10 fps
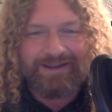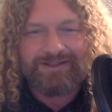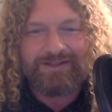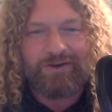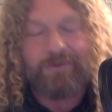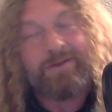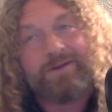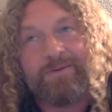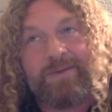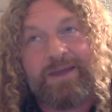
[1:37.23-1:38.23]
So
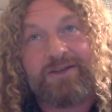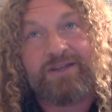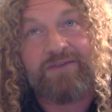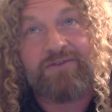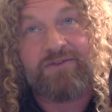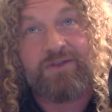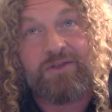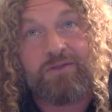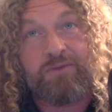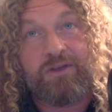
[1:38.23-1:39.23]
we may actually have
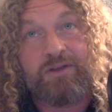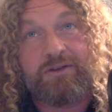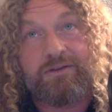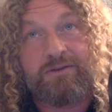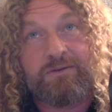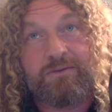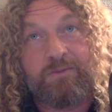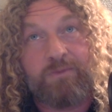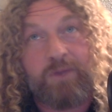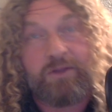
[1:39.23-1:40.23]
53
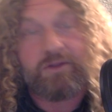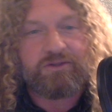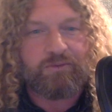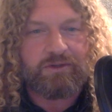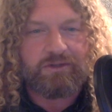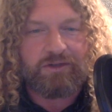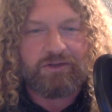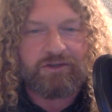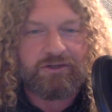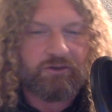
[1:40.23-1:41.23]
weekly stories done
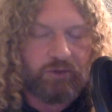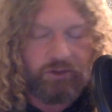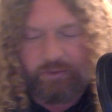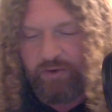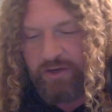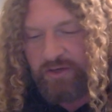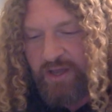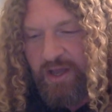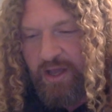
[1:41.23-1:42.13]
this year, which will be great.